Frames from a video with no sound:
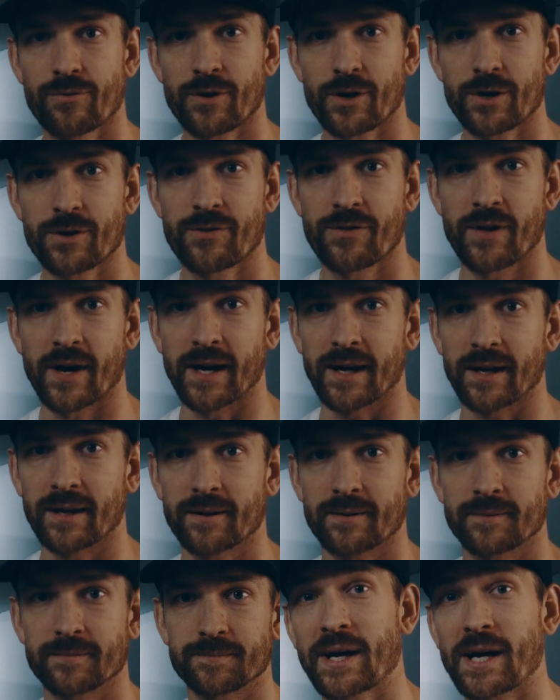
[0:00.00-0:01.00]
Third thing,
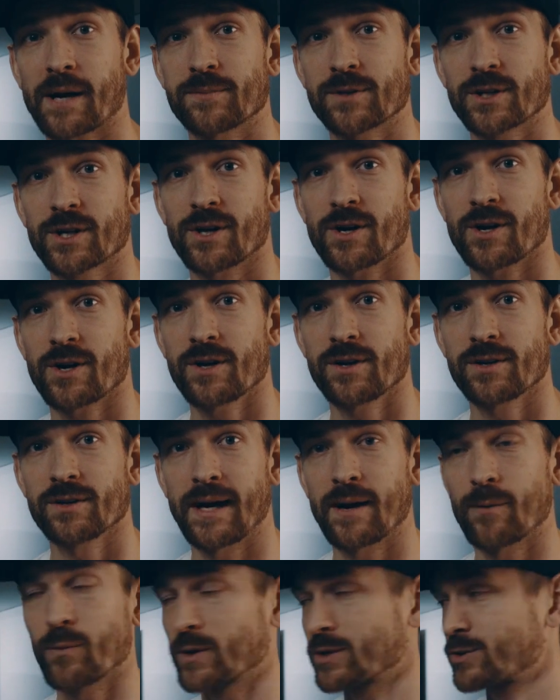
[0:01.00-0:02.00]
got the car
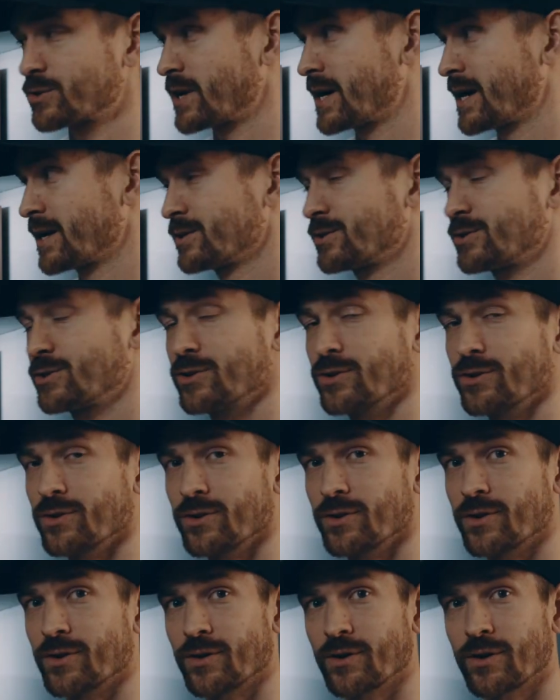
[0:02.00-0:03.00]
and we tried
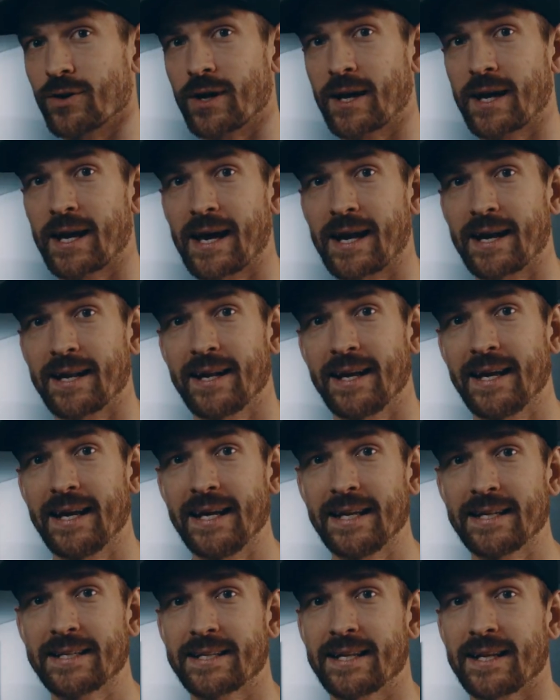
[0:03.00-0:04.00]
to get it
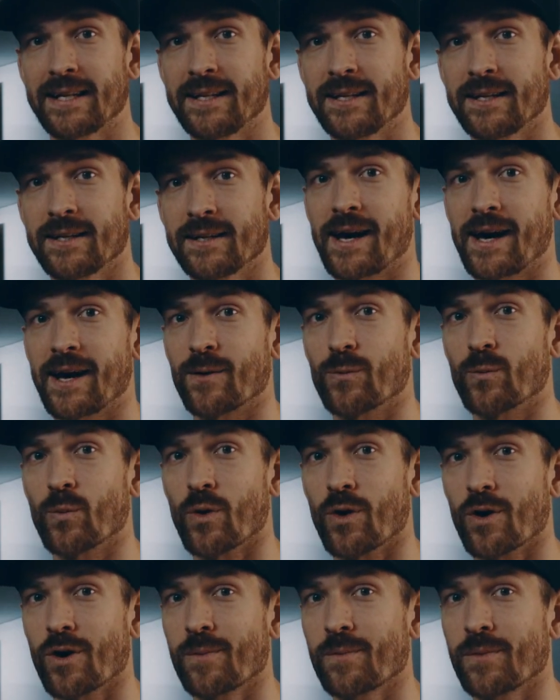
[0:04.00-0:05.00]
heated and
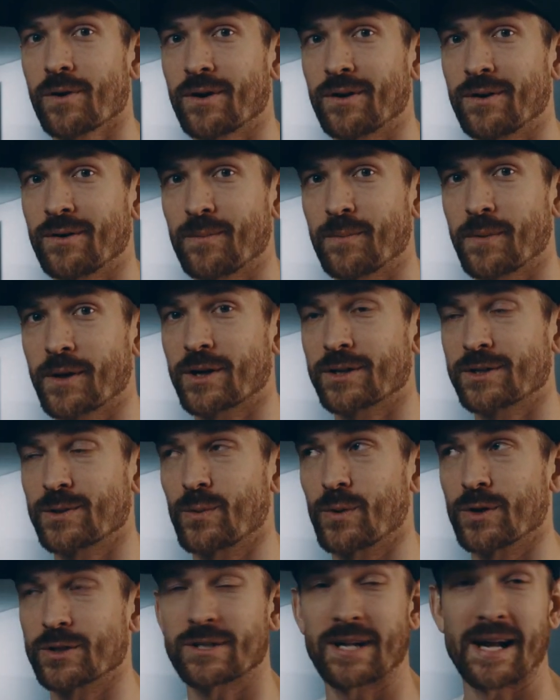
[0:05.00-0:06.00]
warm, because it
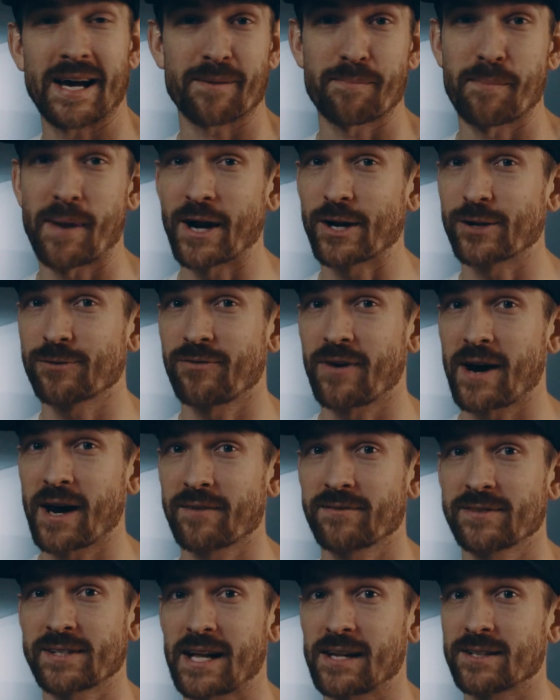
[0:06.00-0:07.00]
was like
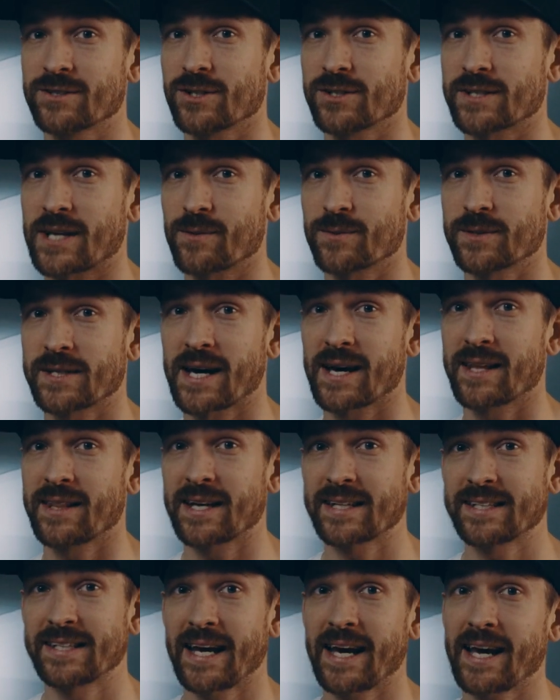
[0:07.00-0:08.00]
-5 Celsius outside
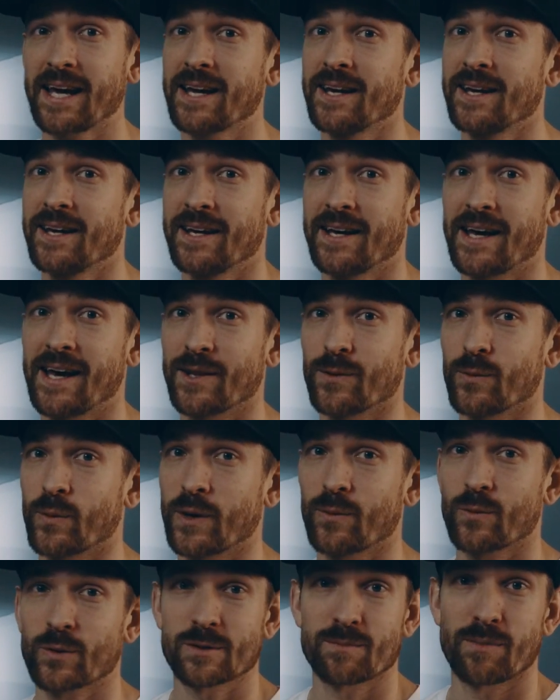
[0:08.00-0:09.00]
that day, and the
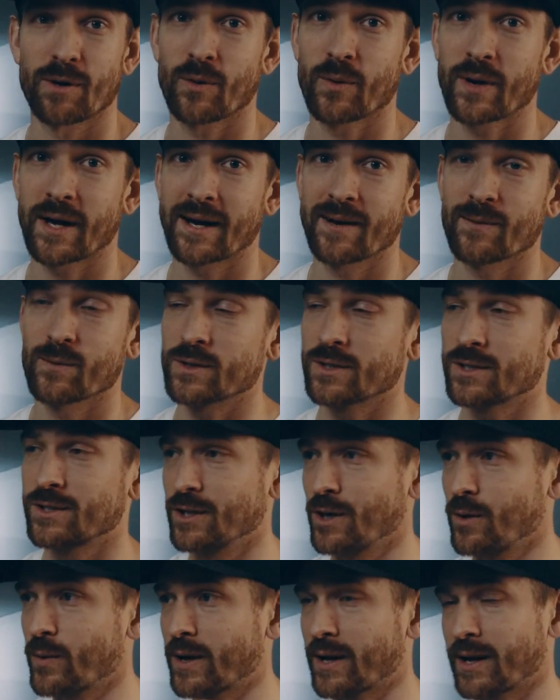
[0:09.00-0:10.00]
wind was blowing and it was
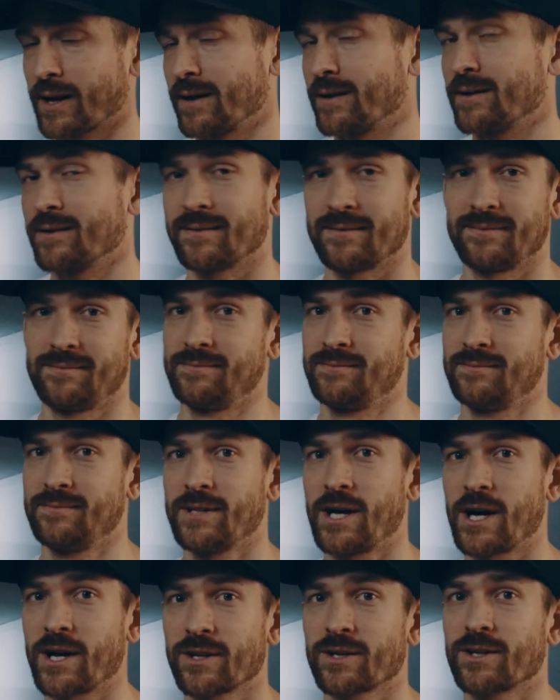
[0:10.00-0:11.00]
snowing and
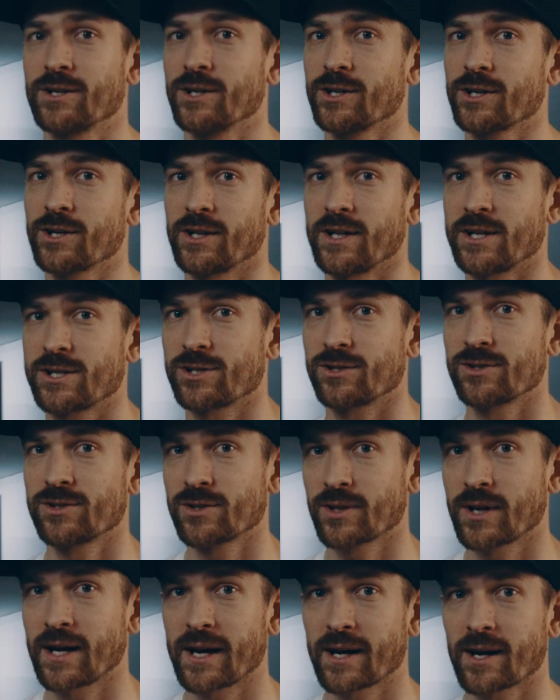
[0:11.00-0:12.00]
not good conditions
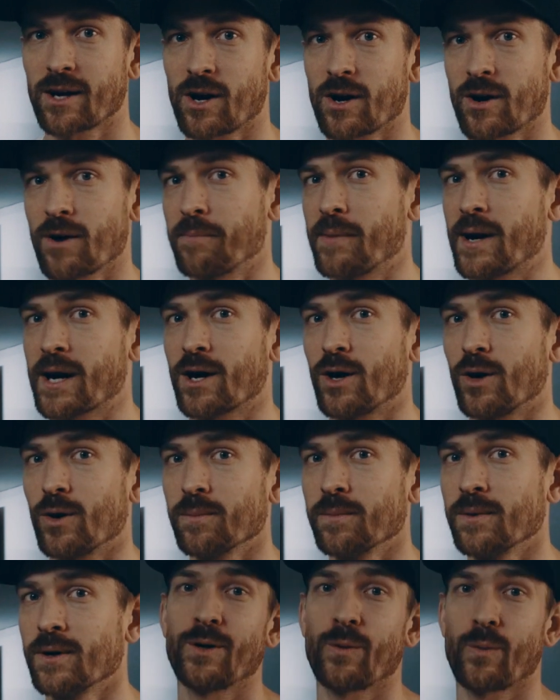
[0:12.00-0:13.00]
to get a car back
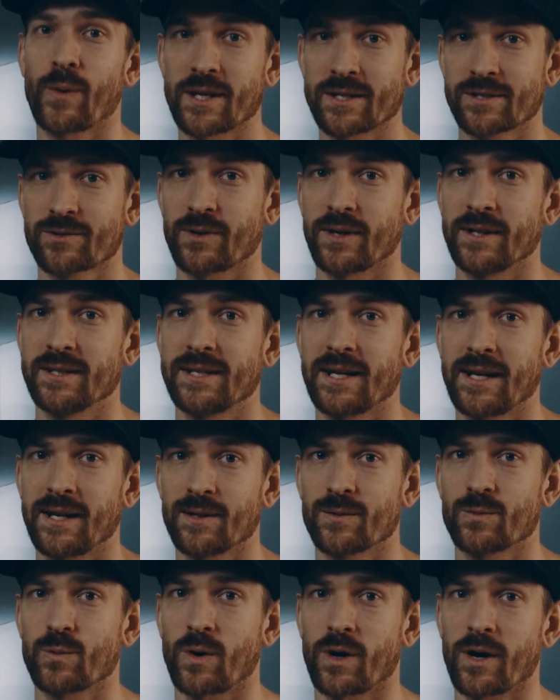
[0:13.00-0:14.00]
home. The windscreen
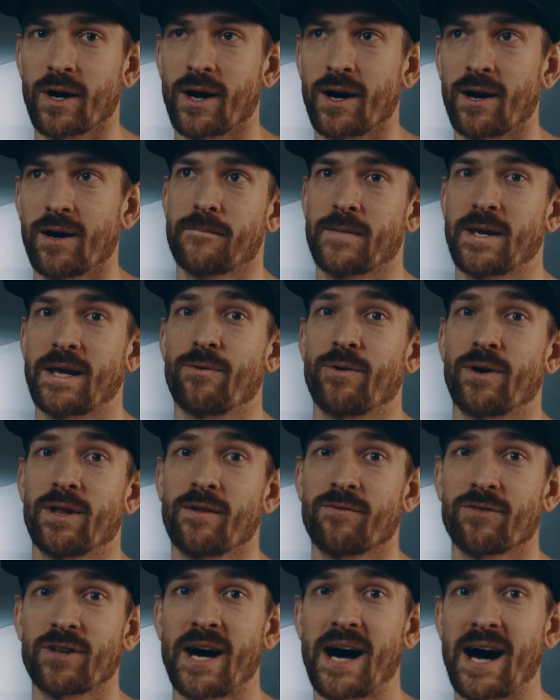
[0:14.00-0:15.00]
didn't wanna get rid
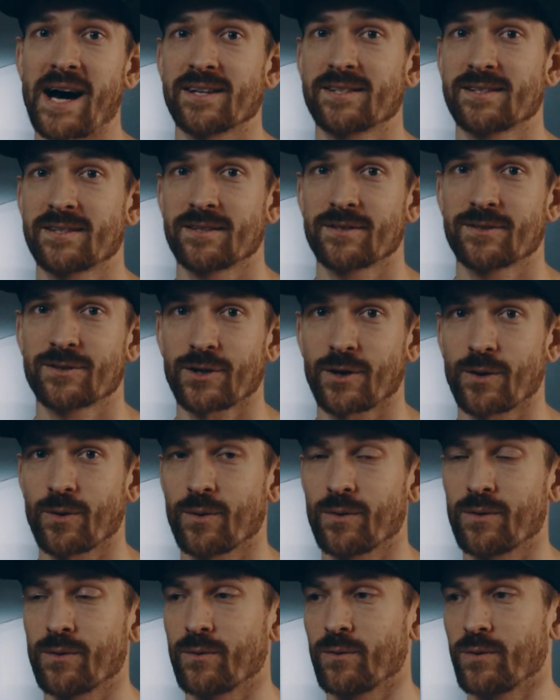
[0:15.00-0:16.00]
of the ice,
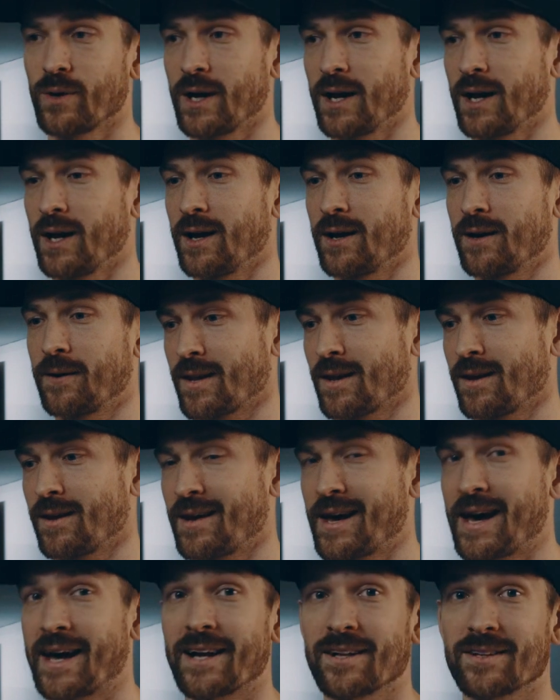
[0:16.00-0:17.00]
so we
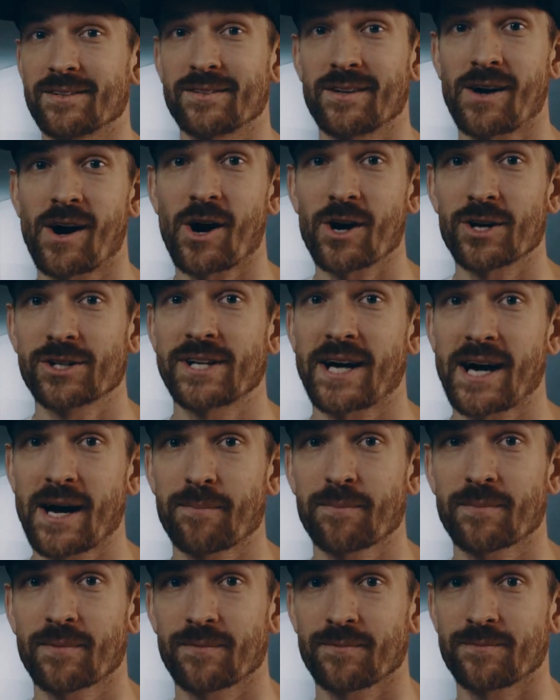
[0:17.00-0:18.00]
had a hard
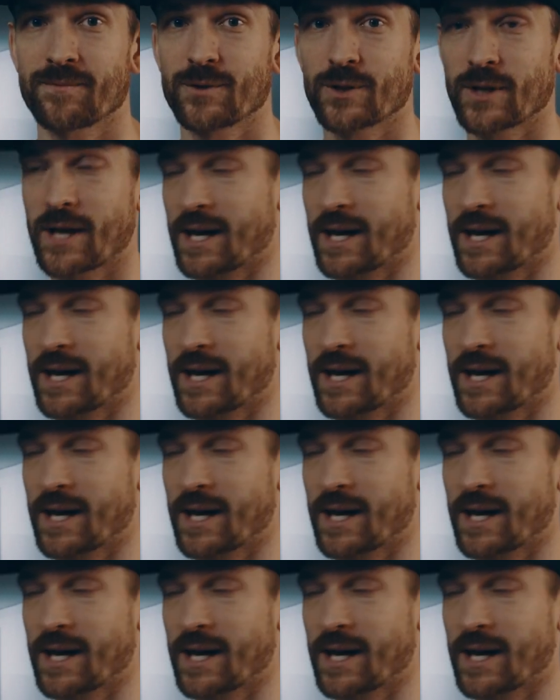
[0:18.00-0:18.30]
time to